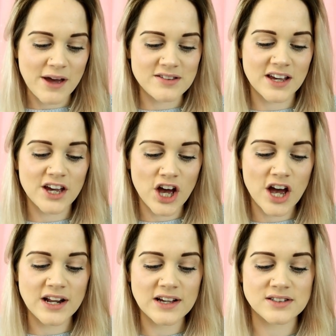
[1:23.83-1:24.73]
Basically, a
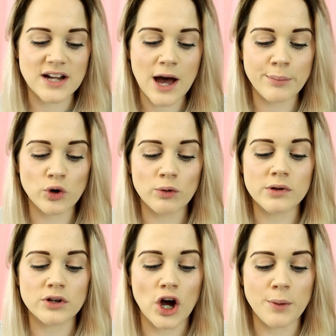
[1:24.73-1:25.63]
hernia is an
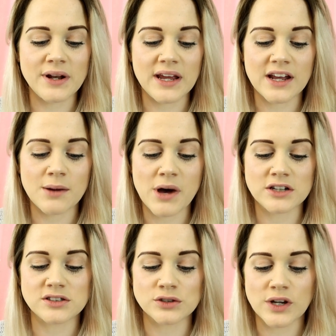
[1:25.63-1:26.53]
abnormal opening in a
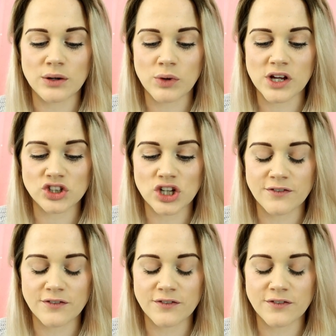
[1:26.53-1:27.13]
muscle in which